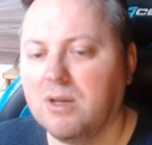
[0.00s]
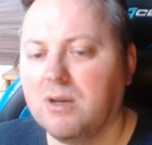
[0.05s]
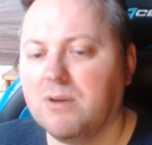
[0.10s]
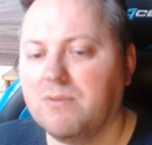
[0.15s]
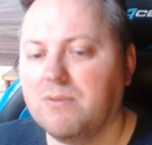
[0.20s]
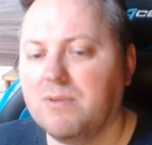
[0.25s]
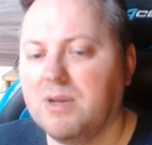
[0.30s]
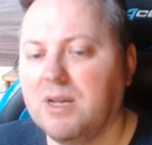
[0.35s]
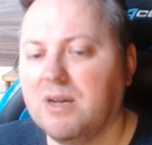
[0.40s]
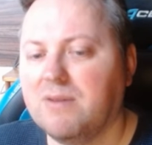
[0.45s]

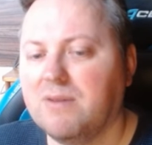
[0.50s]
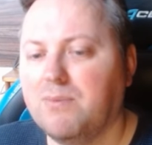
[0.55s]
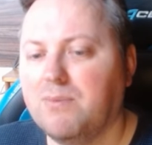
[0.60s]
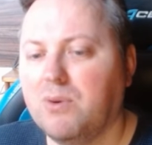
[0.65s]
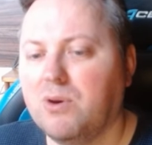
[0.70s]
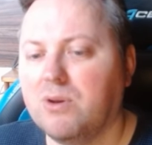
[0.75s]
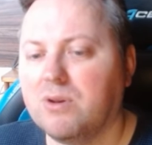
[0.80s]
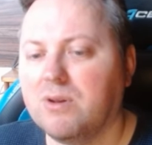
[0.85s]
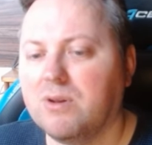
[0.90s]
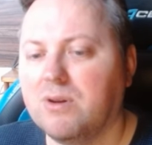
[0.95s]
we have
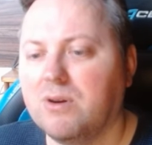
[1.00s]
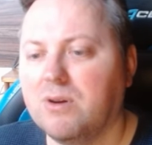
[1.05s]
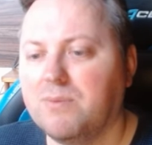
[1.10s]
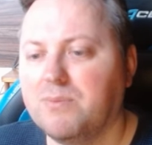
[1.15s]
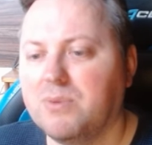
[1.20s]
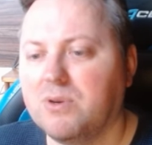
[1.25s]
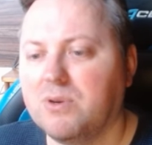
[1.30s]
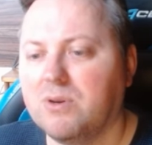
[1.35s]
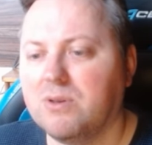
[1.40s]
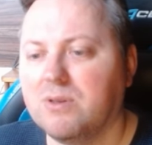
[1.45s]
pawn
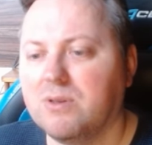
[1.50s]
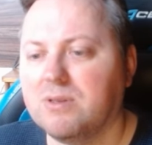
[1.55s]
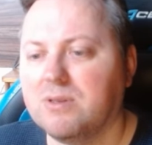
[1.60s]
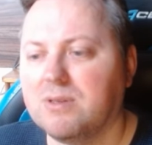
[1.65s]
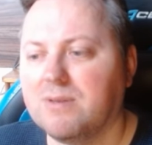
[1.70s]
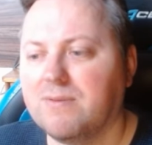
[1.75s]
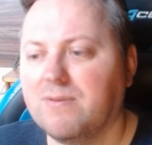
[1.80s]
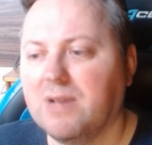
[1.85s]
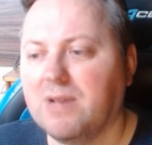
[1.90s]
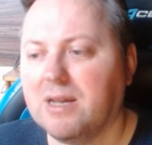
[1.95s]
up on this
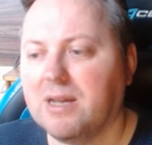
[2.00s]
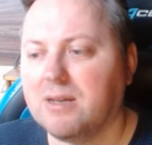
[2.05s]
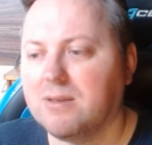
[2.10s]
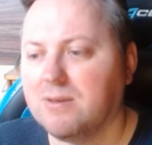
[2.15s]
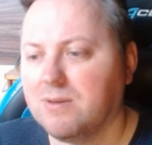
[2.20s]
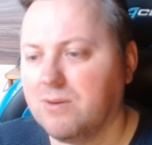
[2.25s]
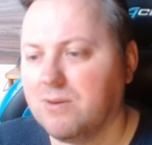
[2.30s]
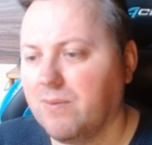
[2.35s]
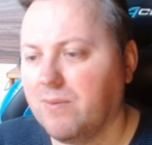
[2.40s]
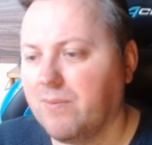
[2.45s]
flank.
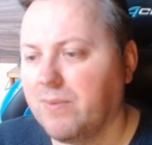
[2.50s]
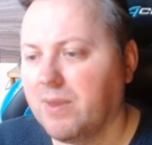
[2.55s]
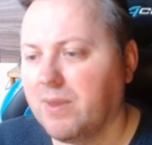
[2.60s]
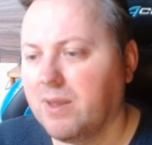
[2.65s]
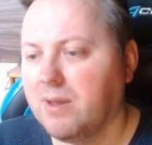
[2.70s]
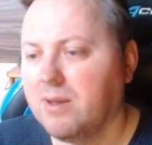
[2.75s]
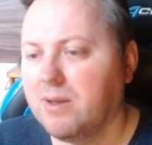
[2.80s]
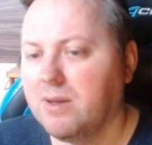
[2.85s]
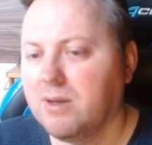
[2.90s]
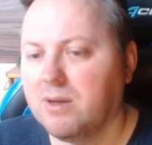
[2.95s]
So
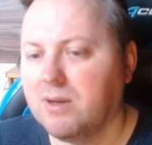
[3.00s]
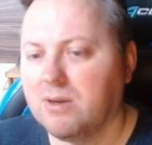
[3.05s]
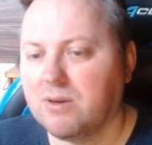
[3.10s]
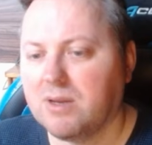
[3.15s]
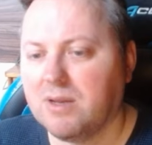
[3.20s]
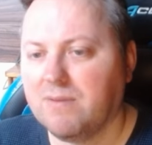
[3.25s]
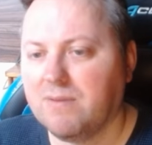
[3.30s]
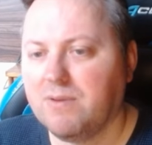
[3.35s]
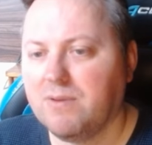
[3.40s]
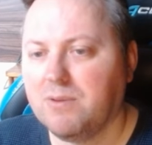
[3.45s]

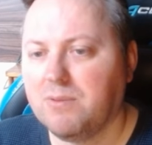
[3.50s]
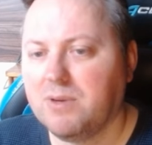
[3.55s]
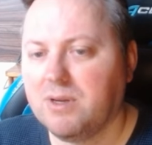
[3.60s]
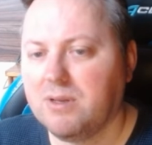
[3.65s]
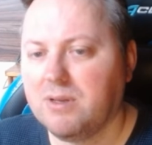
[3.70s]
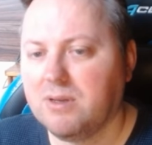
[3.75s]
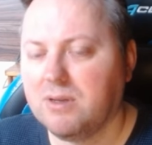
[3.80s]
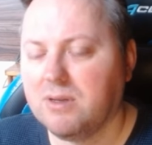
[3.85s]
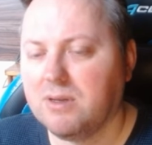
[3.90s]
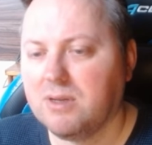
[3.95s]
rook
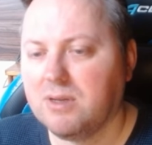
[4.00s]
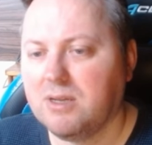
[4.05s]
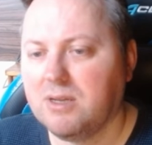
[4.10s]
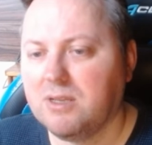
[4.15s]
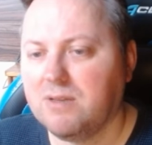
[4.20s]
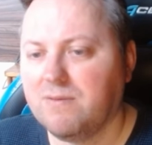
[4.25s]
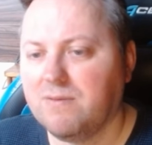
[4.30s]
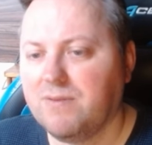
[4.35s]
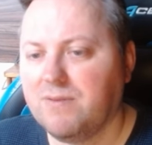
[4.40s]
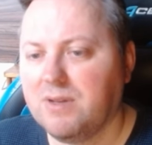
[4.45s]
fe1, he
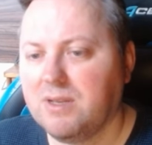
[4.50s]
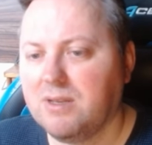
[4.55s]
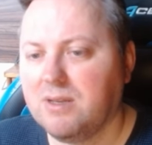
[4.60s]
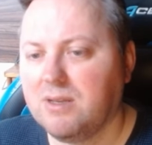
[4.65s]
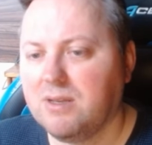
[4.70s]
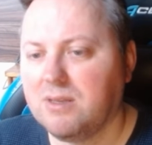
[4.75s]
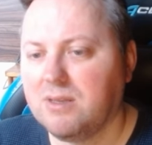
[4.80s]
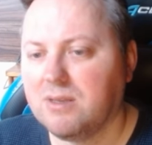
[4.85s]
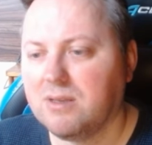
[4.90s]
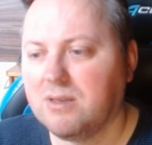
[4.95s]

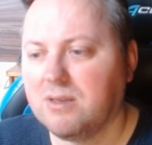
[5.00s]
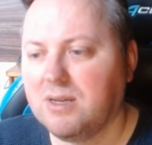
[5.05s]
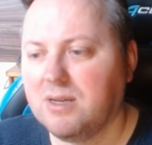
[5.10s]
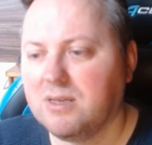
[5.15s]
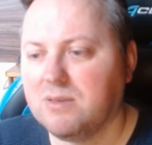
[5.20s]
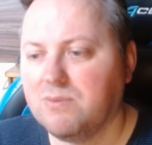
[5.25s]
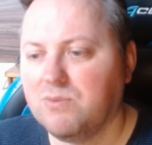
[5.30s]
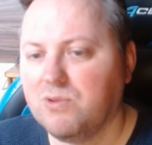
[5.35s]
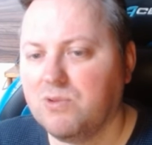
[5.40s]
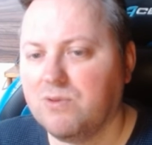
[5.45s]
defended,
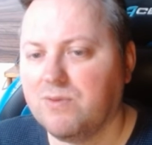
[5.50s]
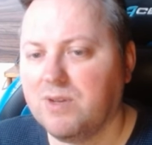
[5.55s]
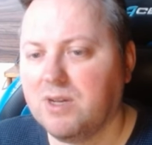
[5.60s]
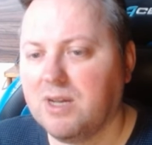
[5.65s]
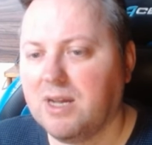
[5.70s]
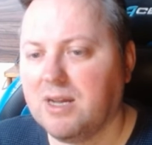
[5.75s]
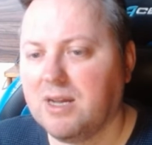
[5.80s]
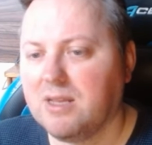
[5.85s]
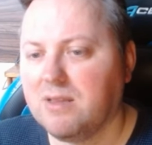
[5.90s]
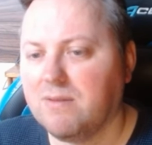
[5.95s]
nice move. Yeah,
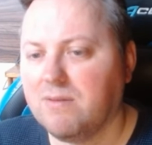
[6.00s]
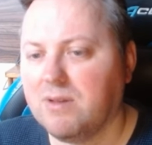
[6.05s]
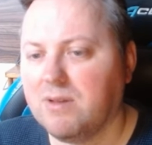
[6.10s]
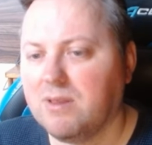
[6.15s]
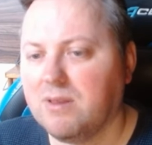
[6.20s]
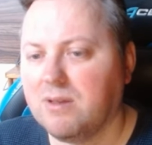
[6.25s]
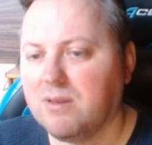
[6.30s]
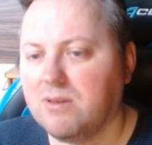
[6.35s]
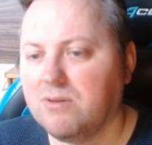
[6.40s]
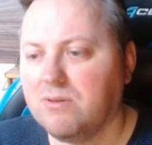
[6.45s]

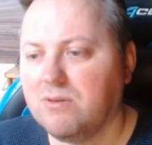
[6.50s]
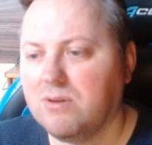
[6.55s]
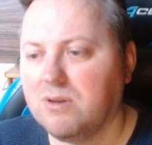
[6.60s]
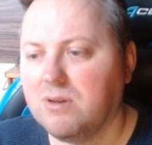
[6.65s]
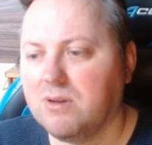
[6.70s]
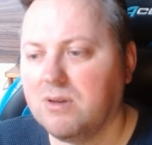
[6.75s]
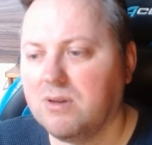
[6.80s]
activating the rook,